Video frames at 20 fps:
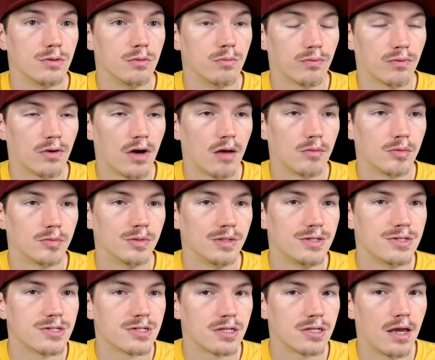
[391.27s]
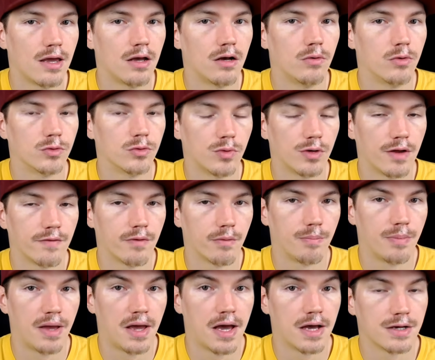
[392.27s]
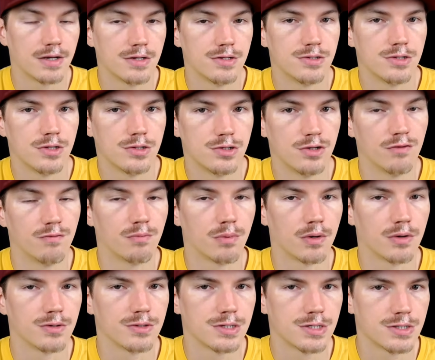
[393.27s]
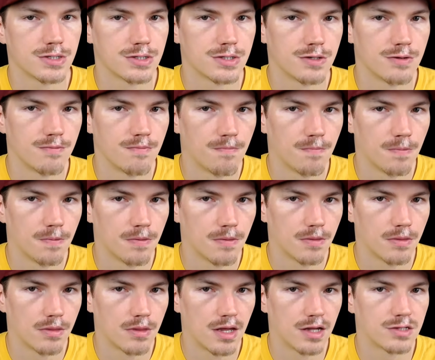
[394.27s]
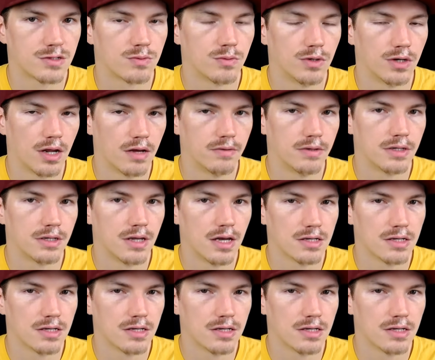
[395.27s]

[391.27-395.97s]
probably scale with whatever package that you've purchased. That's what I would guess.